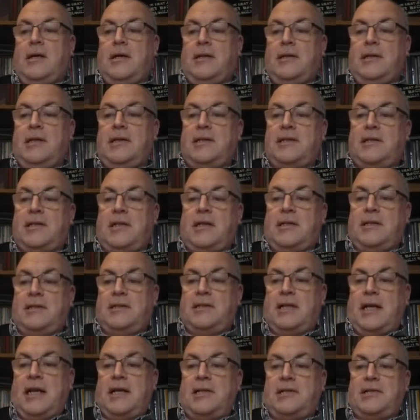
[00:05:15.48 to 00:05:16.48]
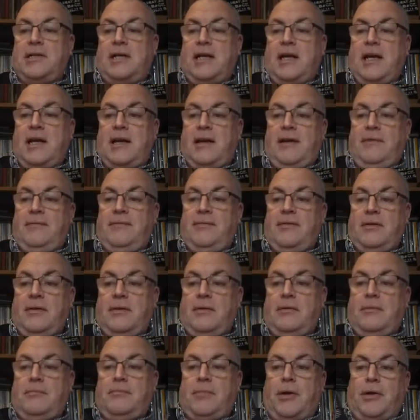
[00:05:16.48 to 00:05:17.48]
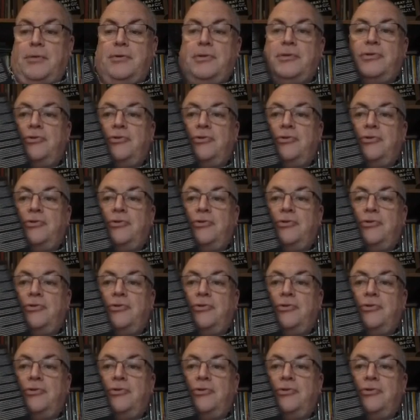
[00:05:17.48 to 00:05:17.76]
This does actually have bonus